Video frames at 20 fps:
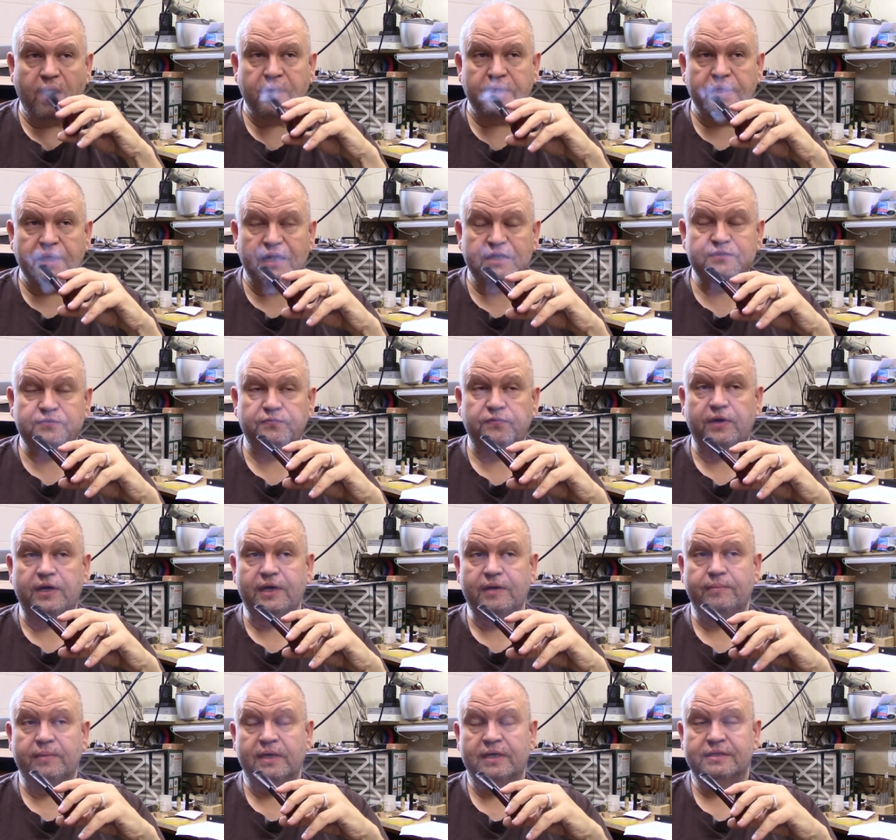it's
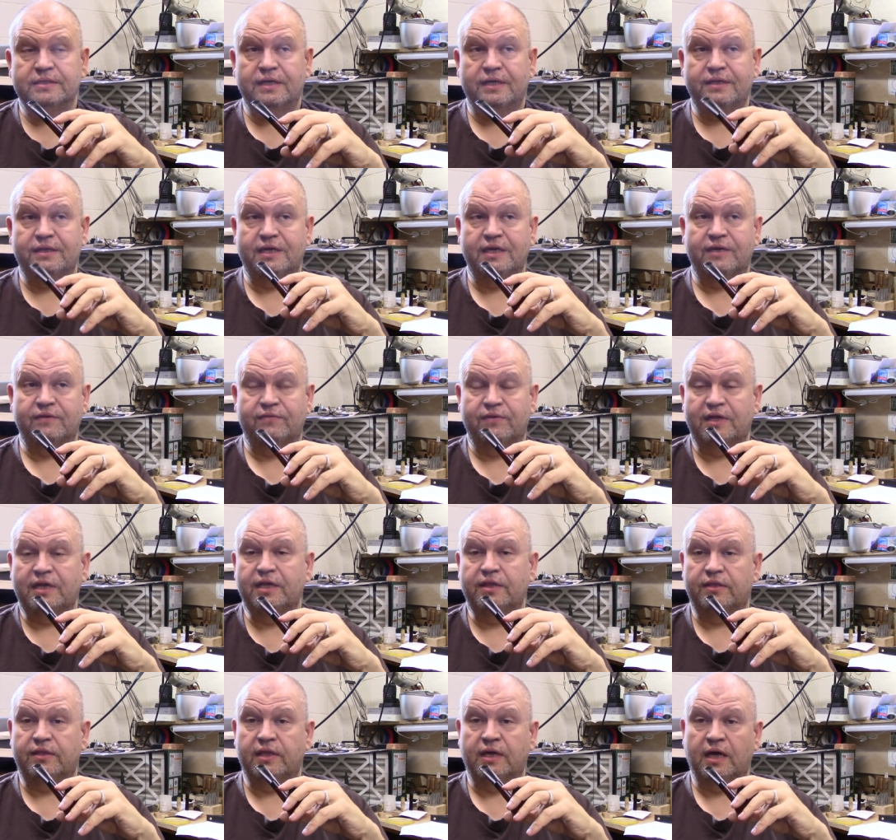funny because I think if
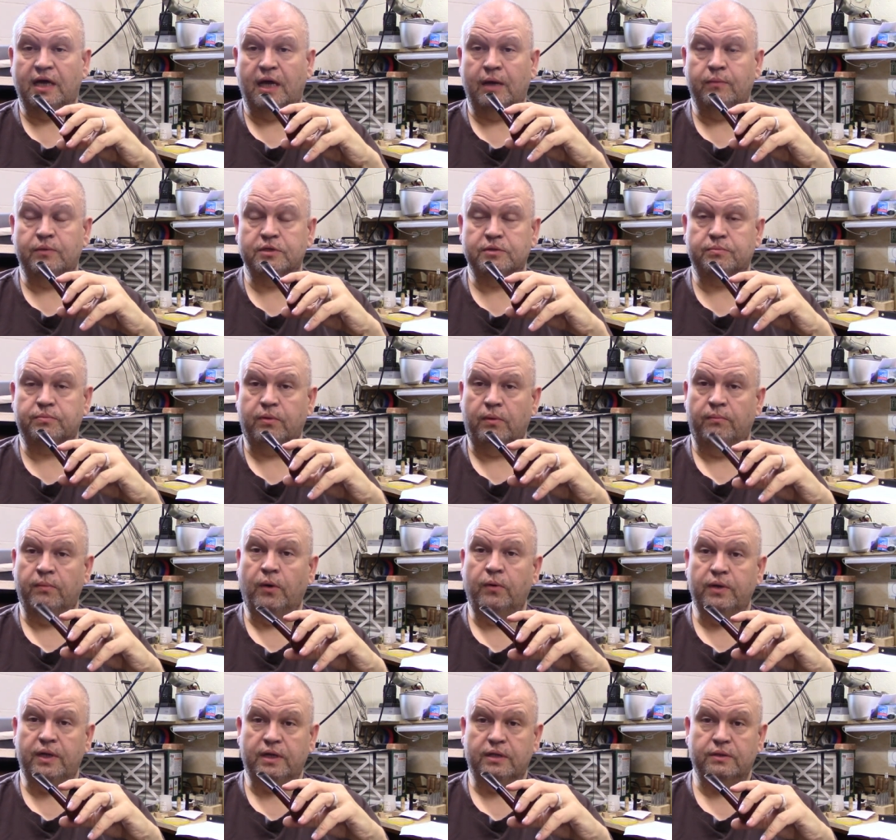anything, I was
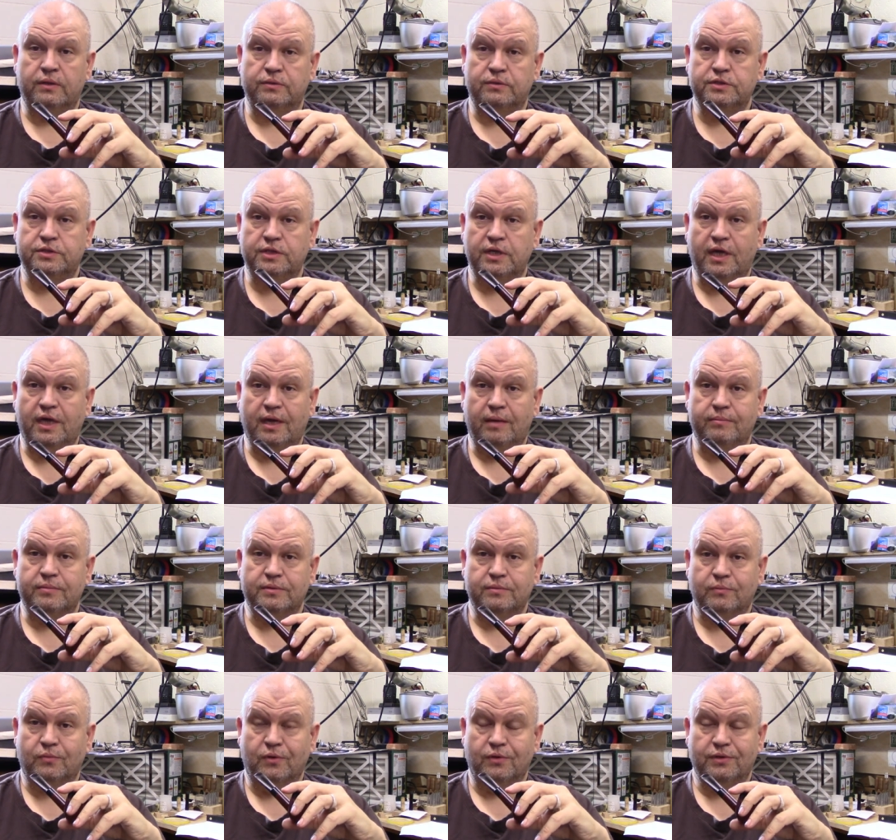promoting those
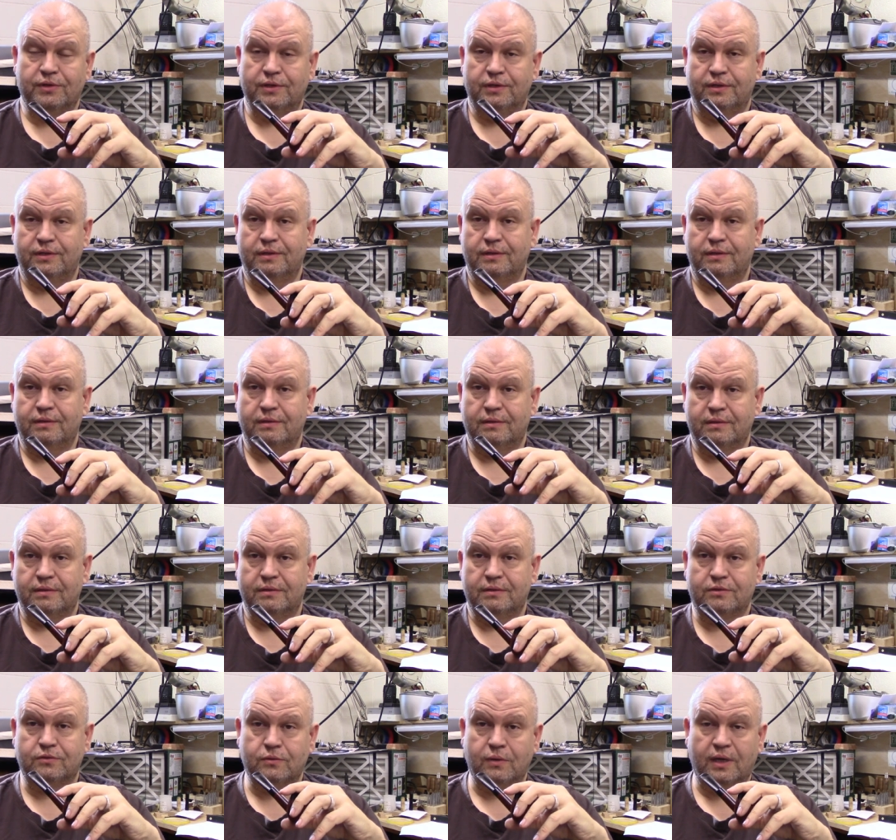jabs more than
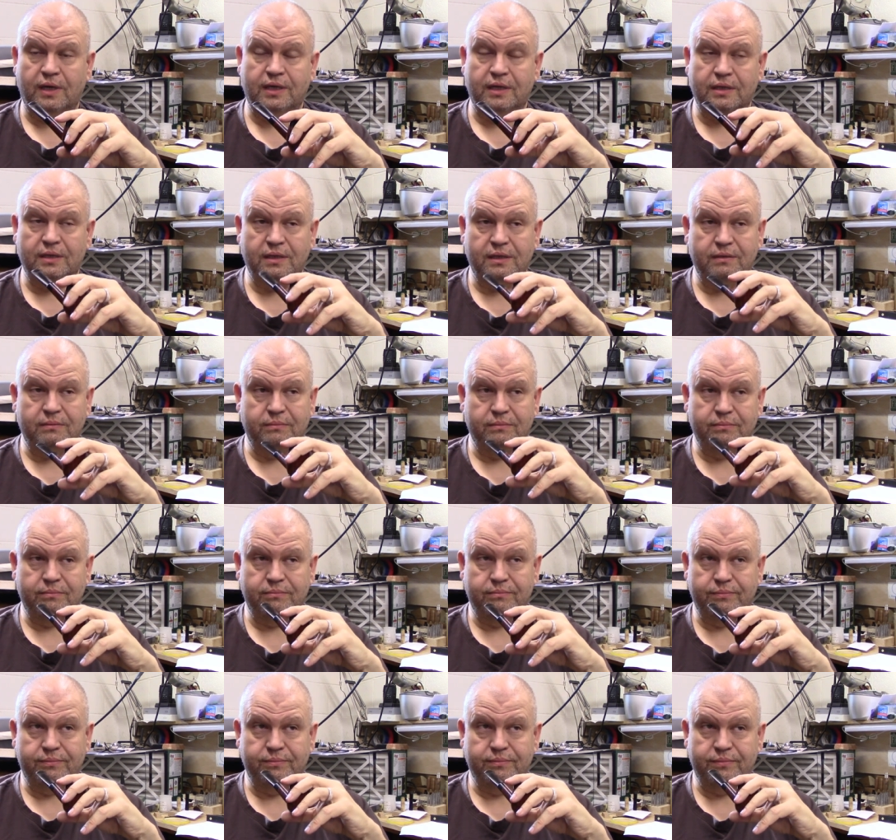trying to
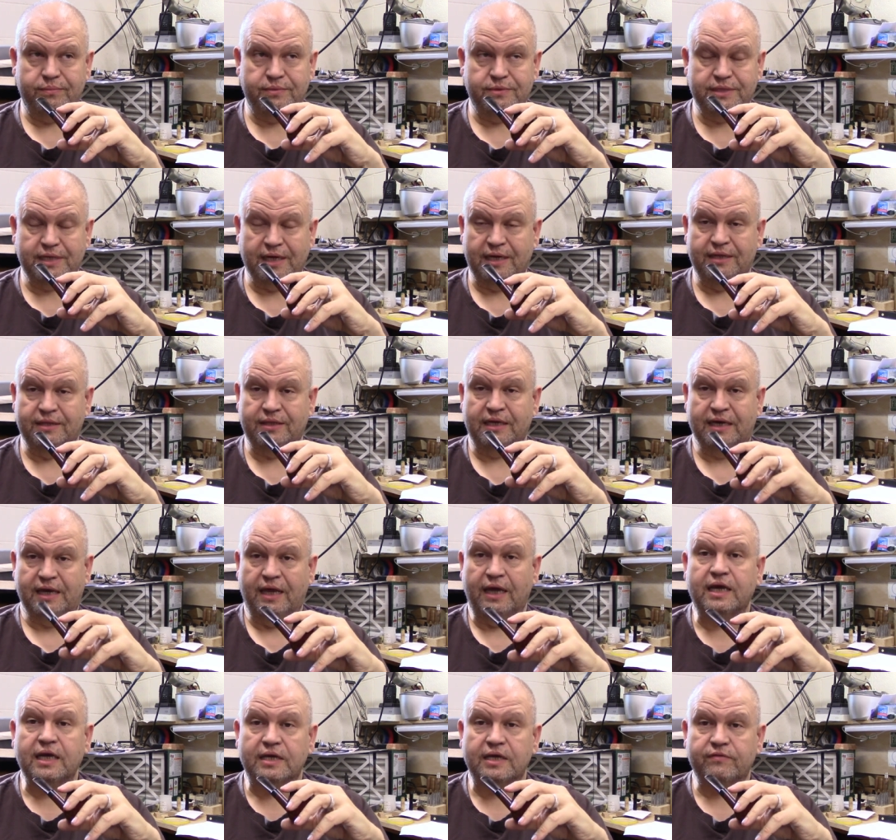say anything
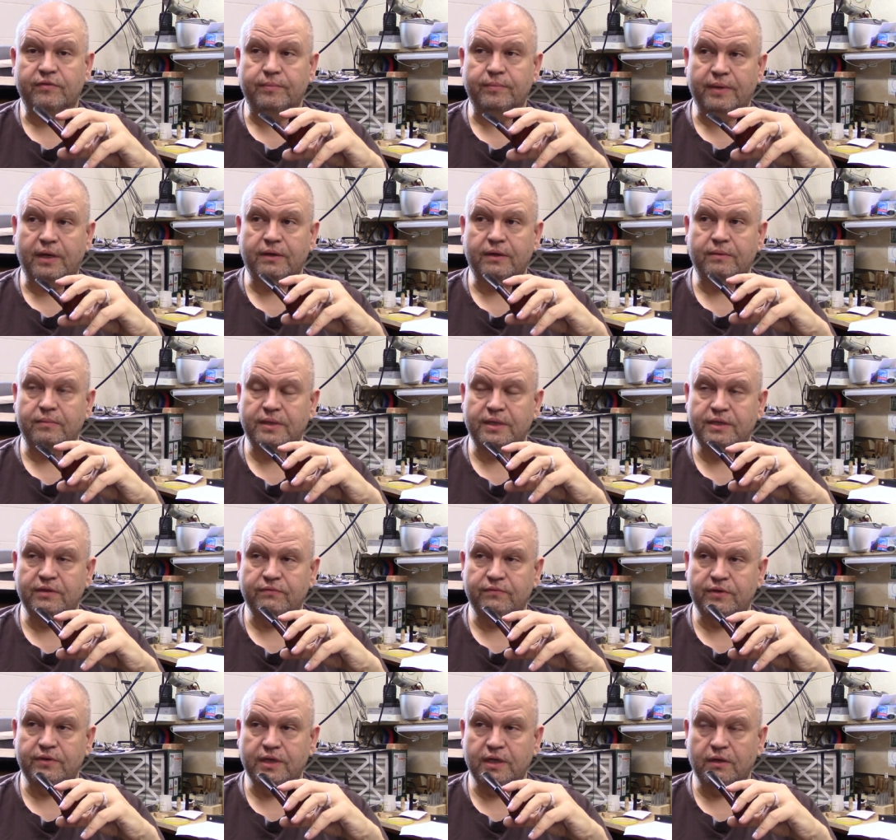negative about them in the
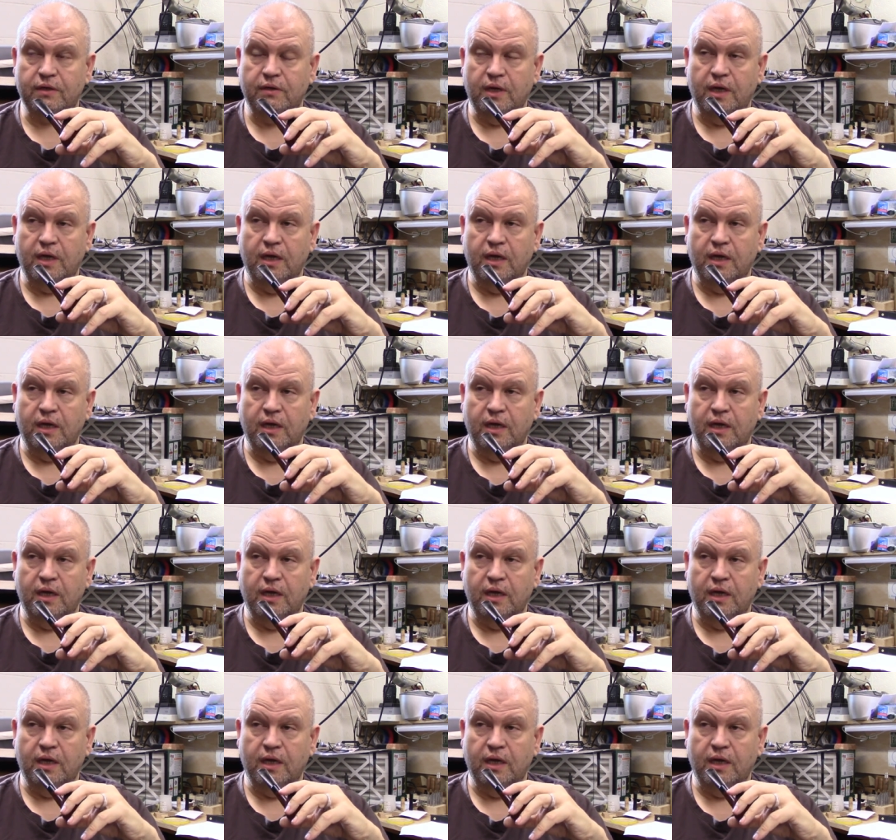video.